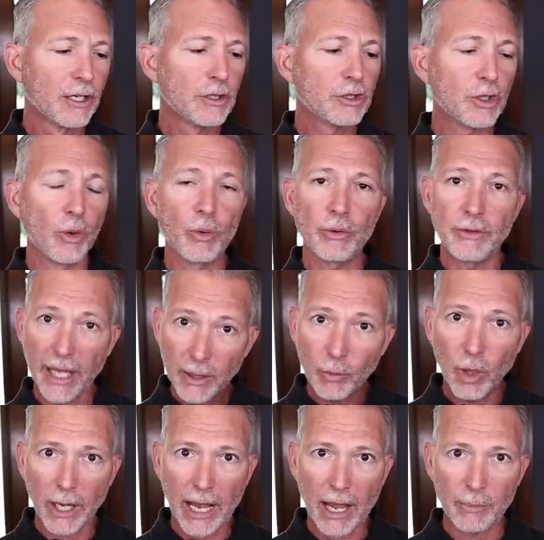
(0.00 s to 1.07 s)
So then
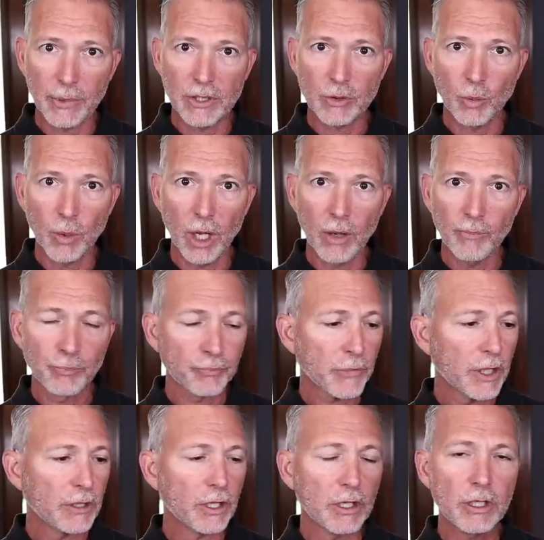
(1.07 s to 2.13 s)
what happens? Well,
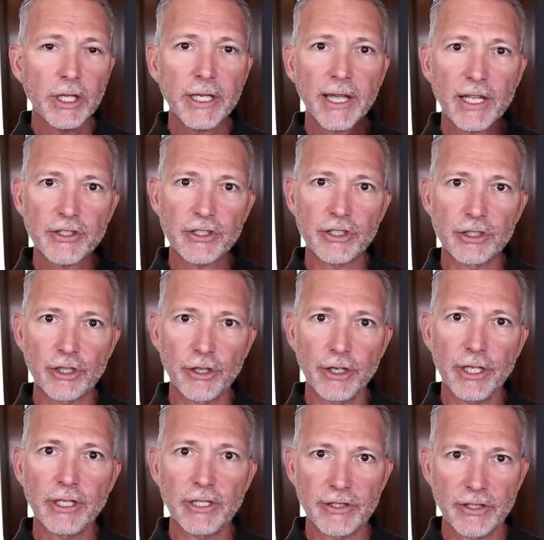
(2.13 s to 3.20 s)
the click has to turn
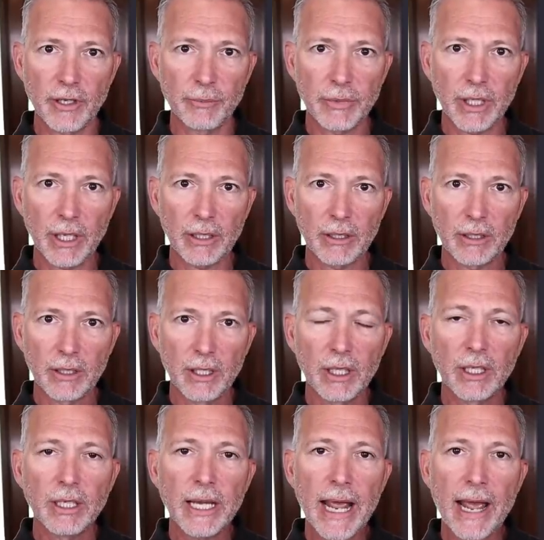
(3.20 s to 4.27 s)
into something.
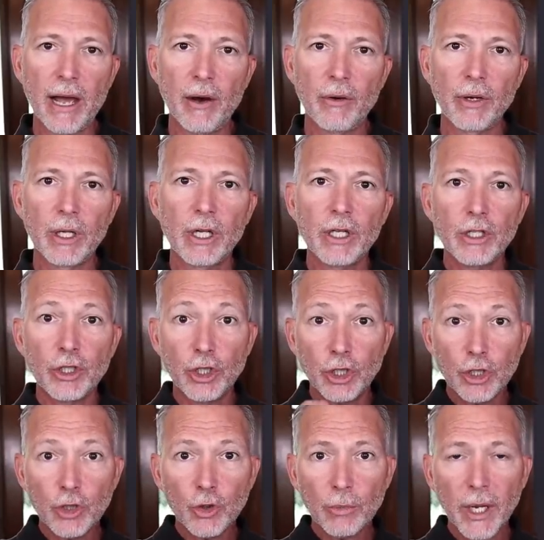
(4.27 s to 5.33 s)
Now,
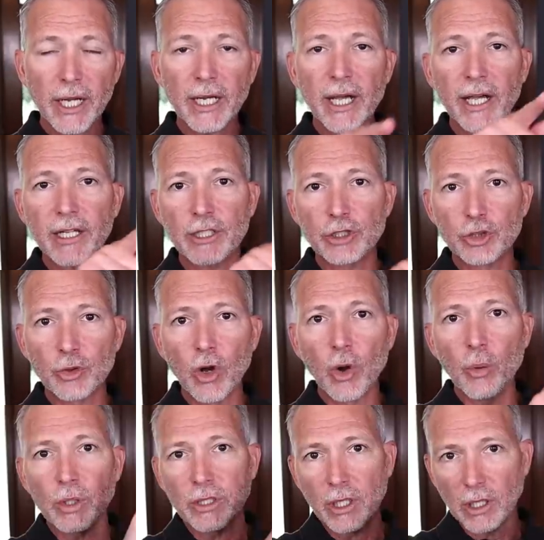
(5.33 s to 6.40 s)
you might not control
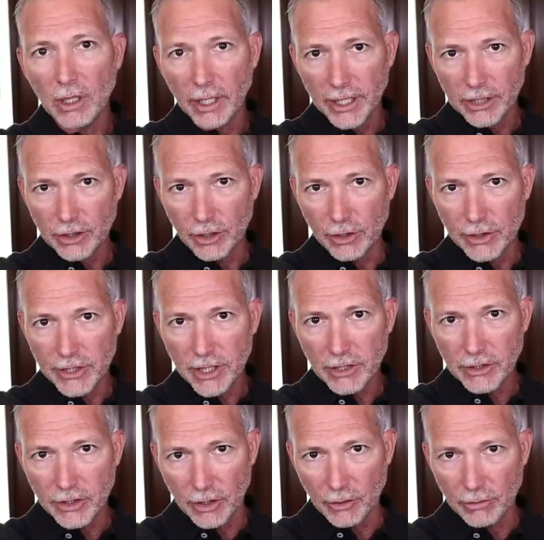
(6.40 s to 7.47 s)
what the click turns
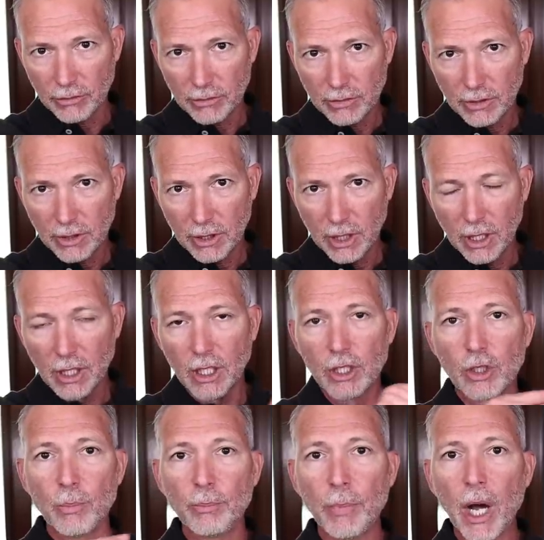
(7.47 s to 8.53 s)
into,
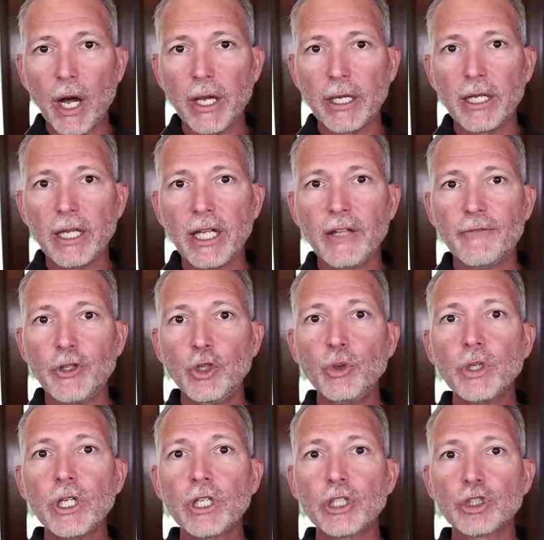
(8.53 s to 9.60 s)
but if you
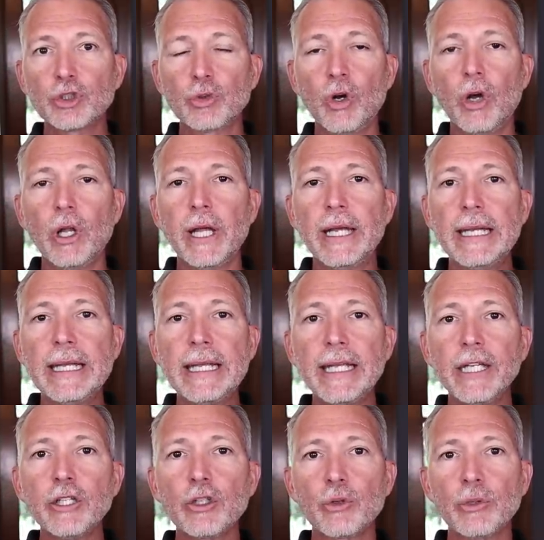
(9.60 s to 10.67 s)
can control an
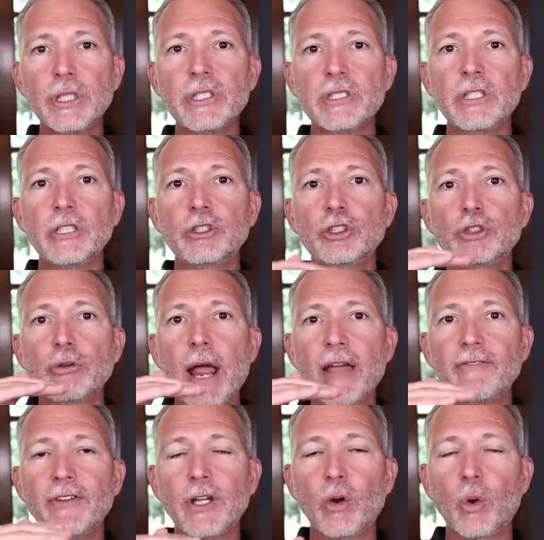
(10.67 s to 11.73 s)
increase in
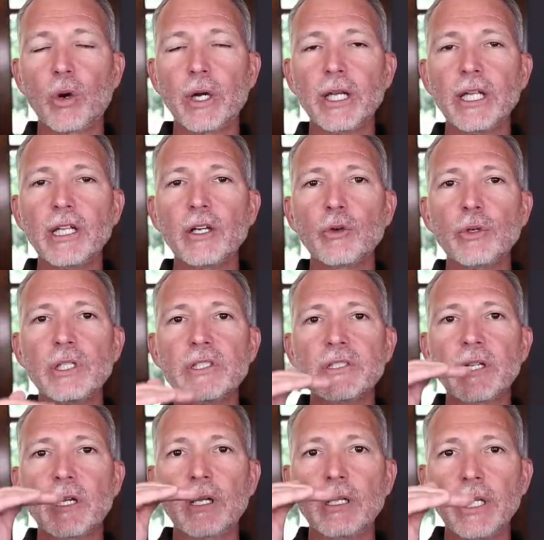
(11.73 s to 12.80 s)
traffic or an increase
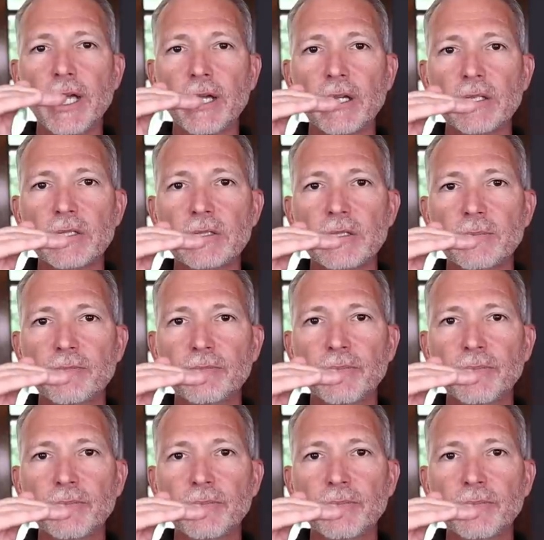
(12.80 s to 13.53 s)
in clicks,